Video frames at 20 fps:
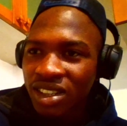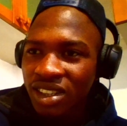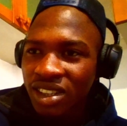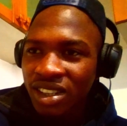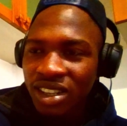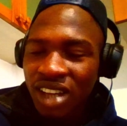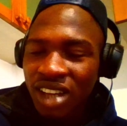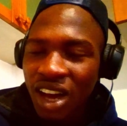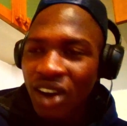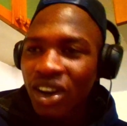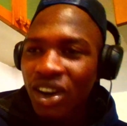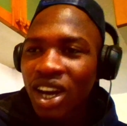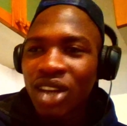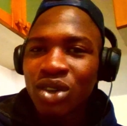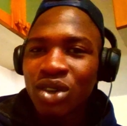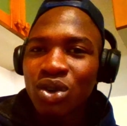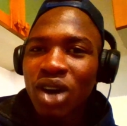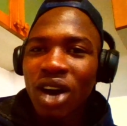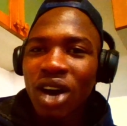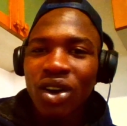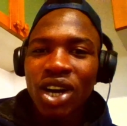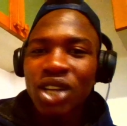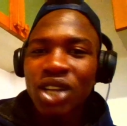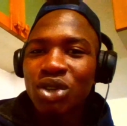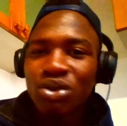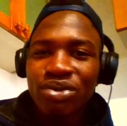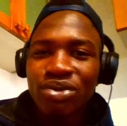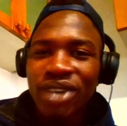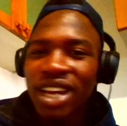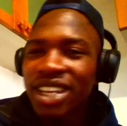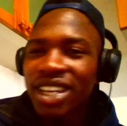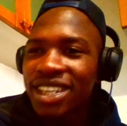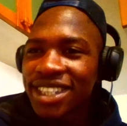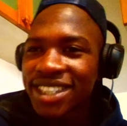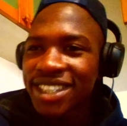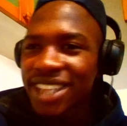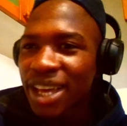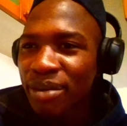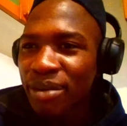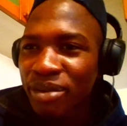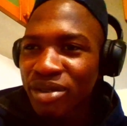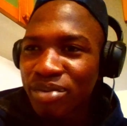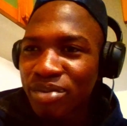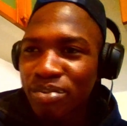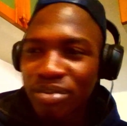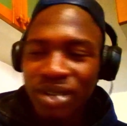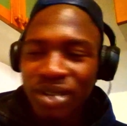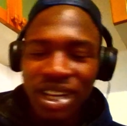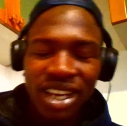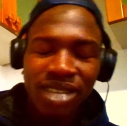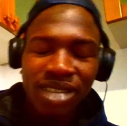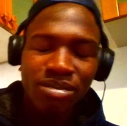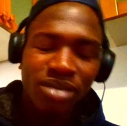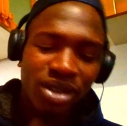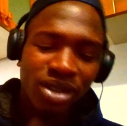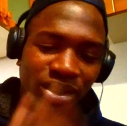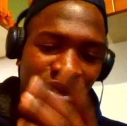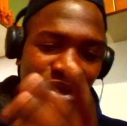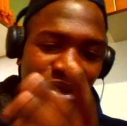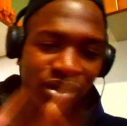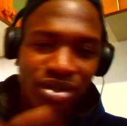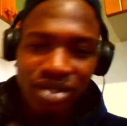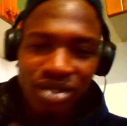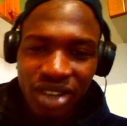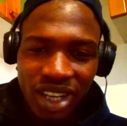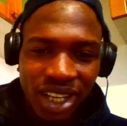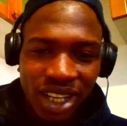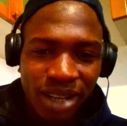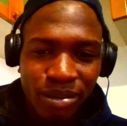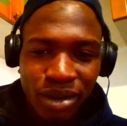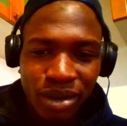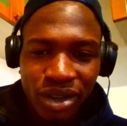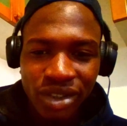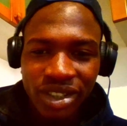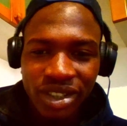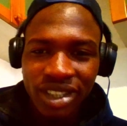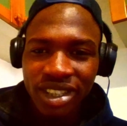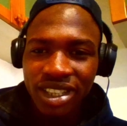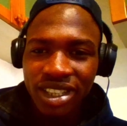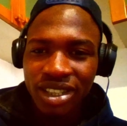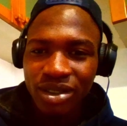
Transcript: how can you fight this type of, like, bro, forget about it, you know.